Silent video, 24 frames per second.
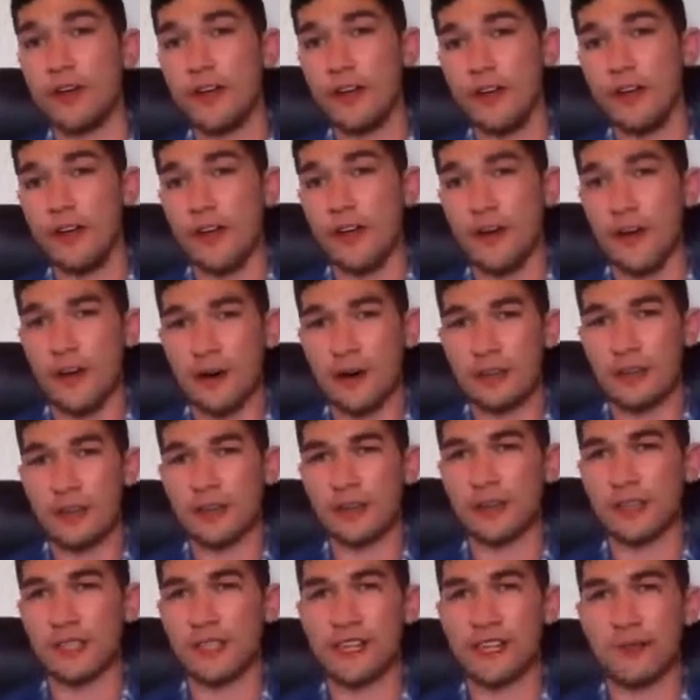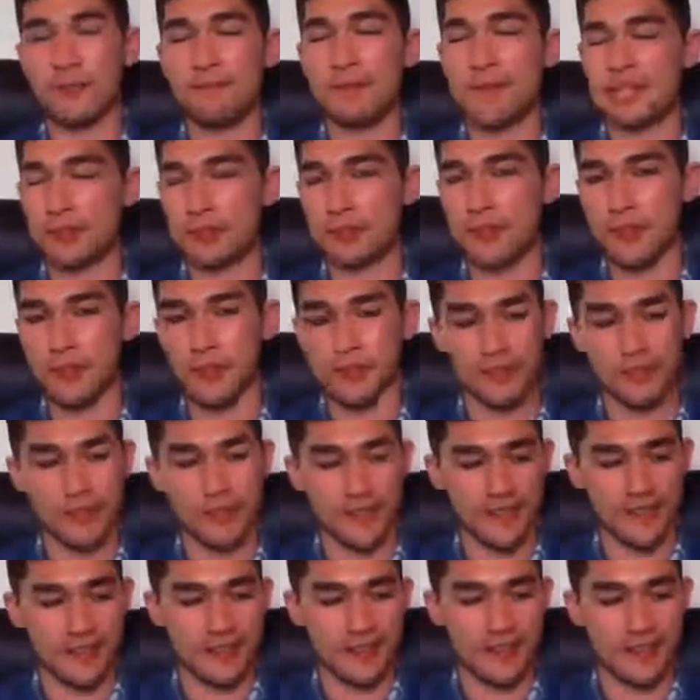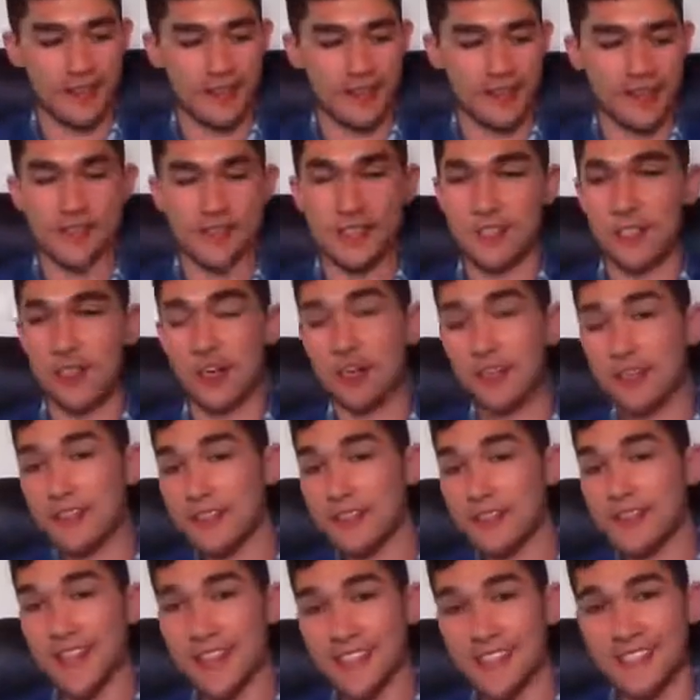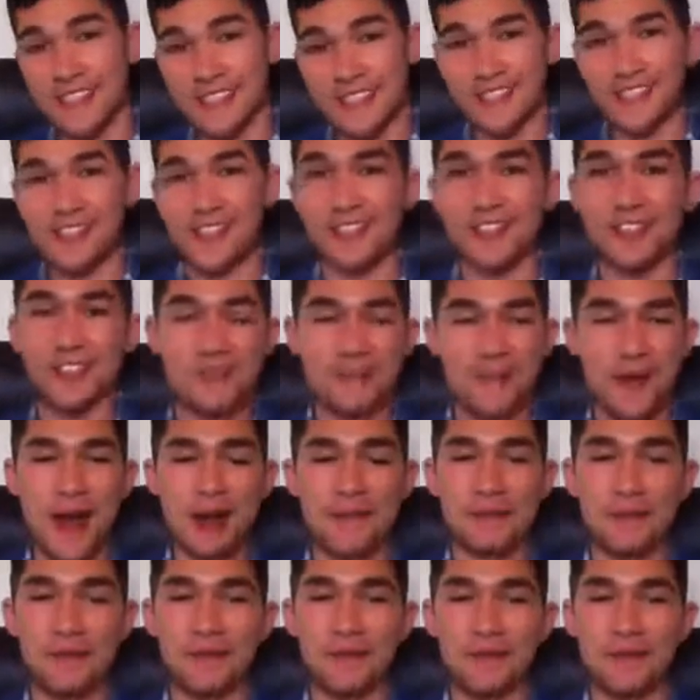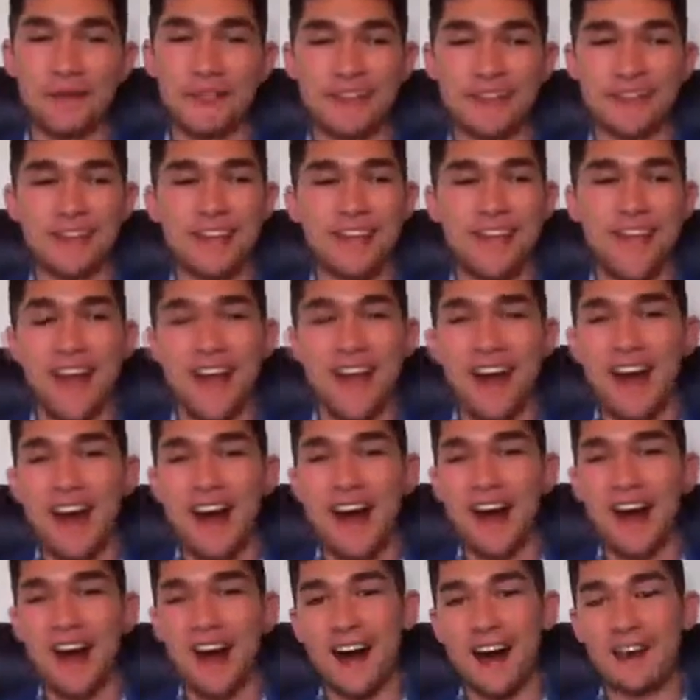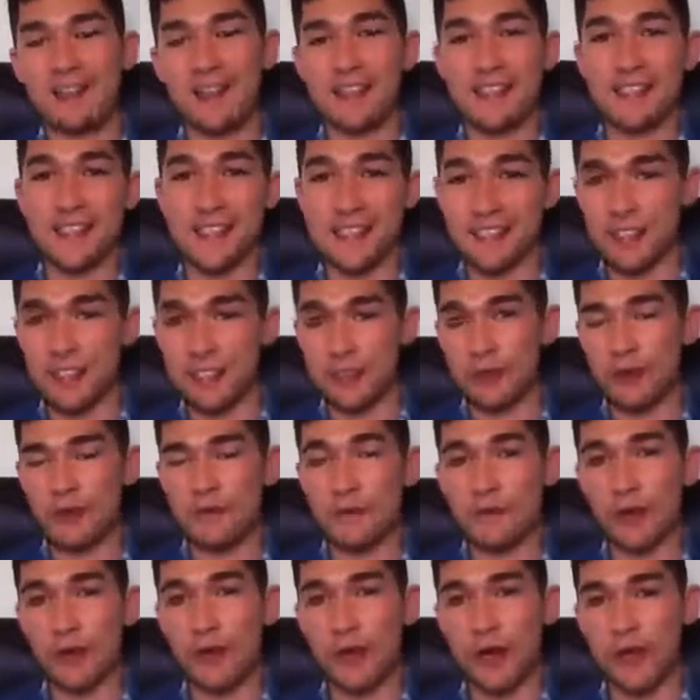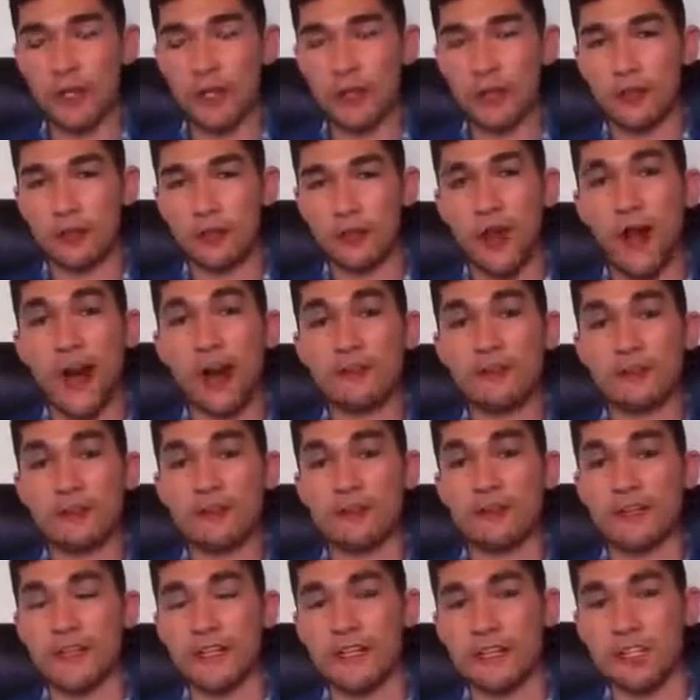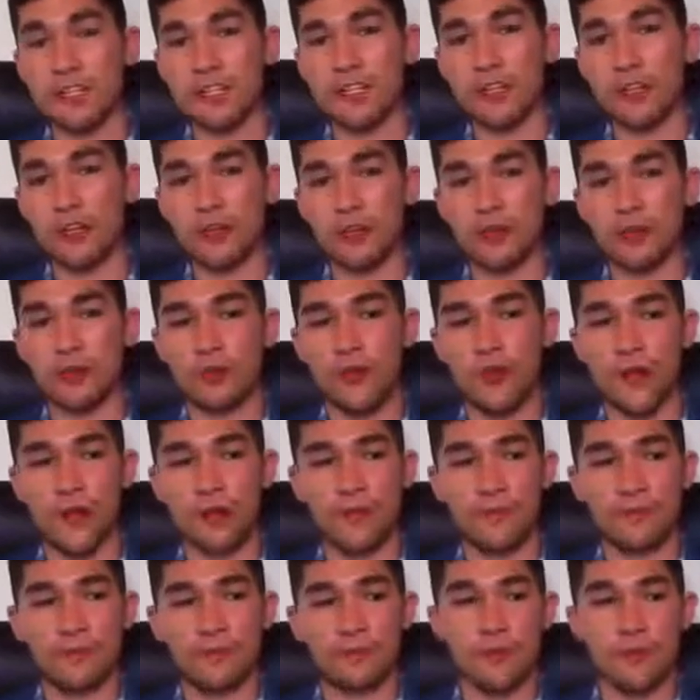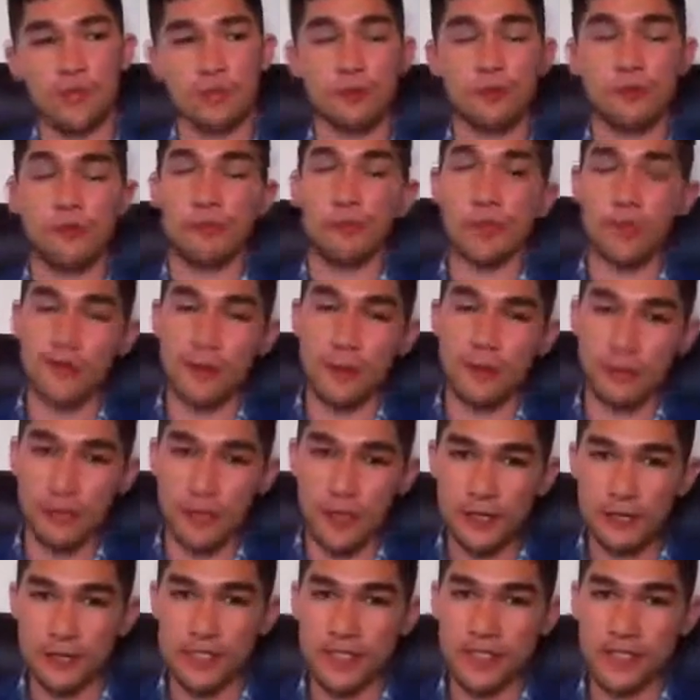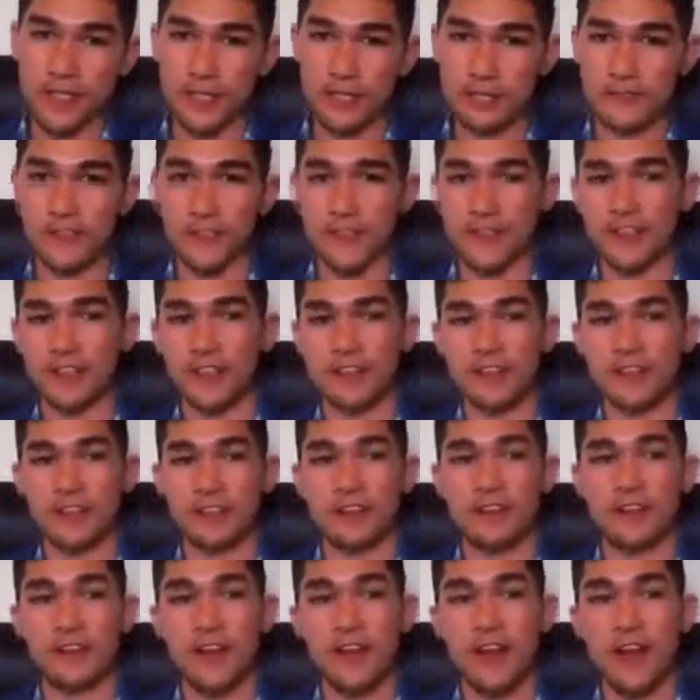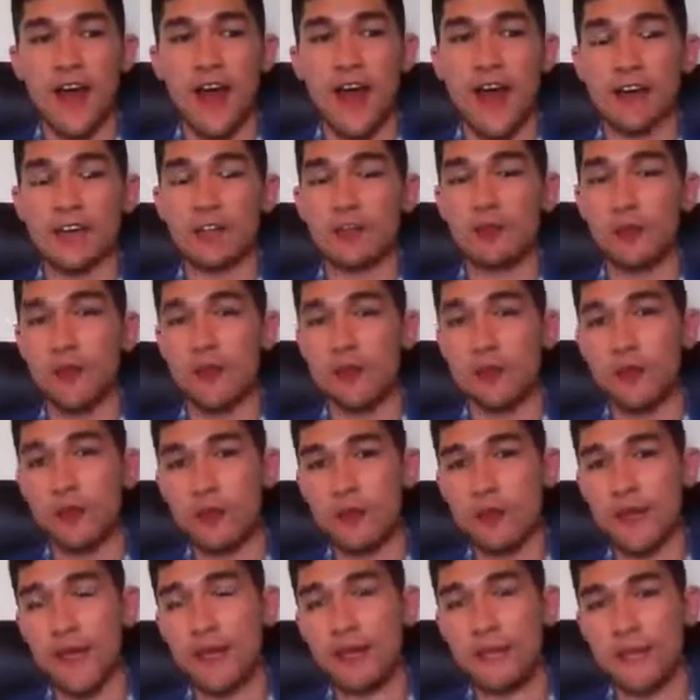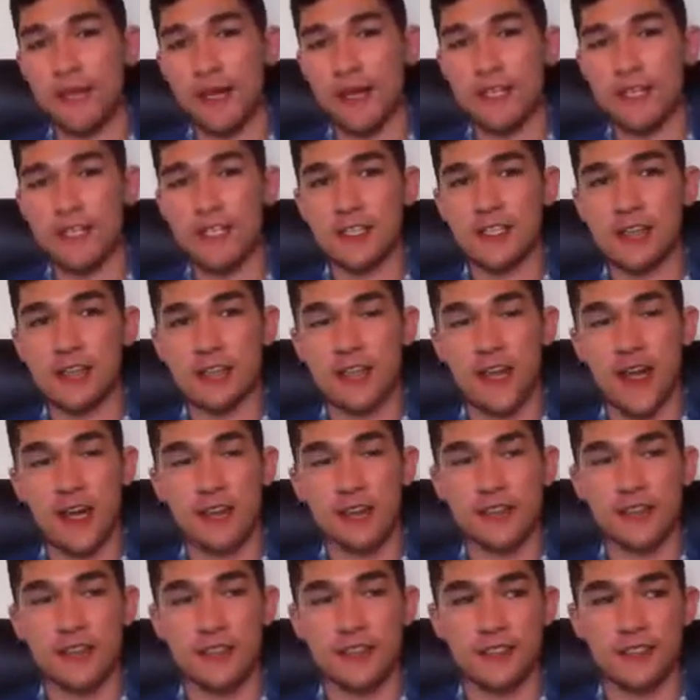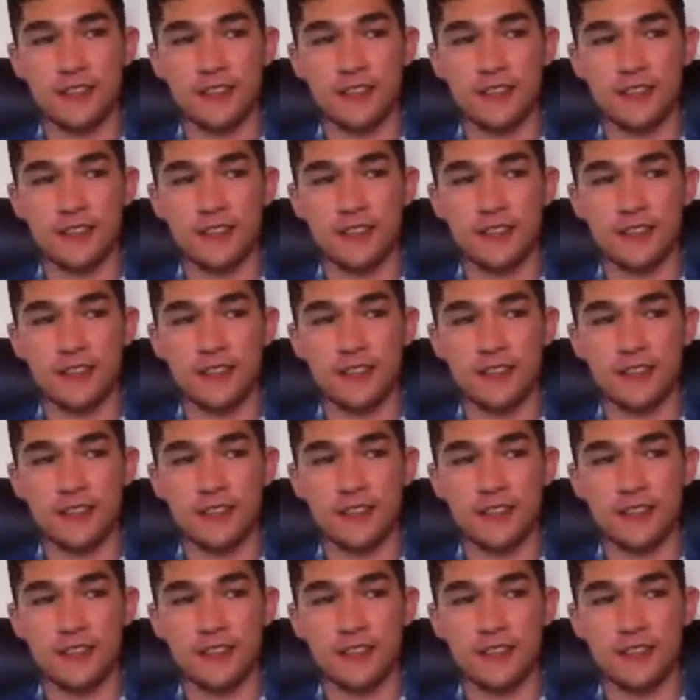I haven't really done much with it, but yeah, so I'll go into that in section 2, PowerPoint and Prezi. In section 3 and 4, I go through After Effects and show you one of my previous sales videos, how to create all the animations and how to actually